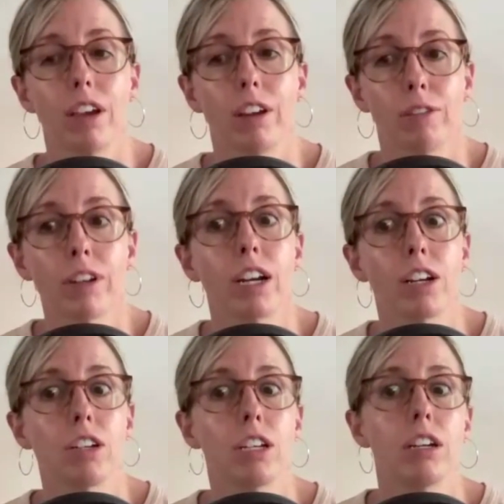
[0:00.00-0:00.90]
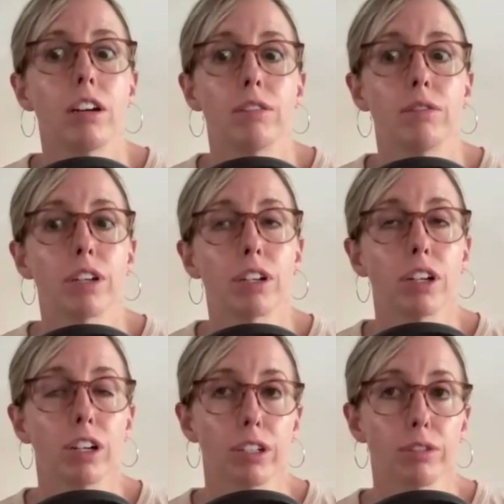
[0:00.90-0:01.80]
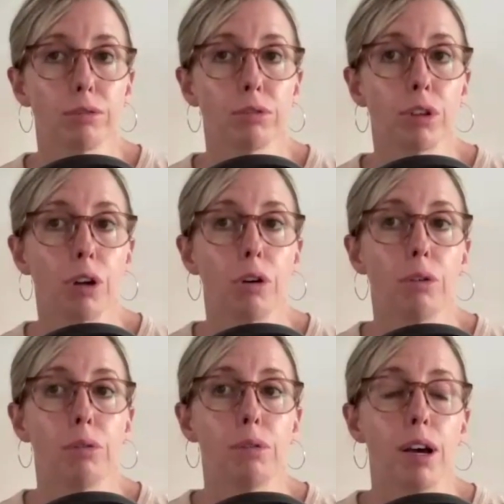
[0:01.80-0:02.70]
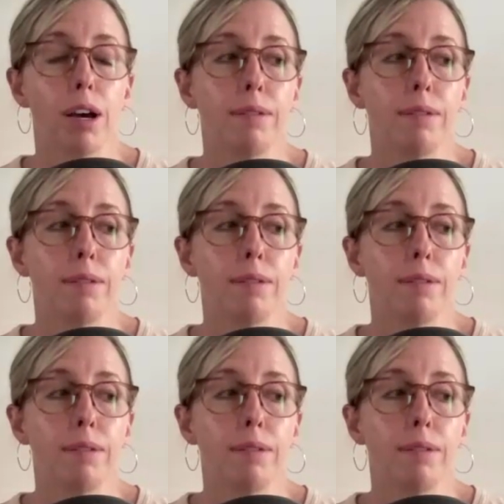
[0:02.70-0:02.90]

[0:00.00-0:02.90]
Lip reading: a reduction of their curve. So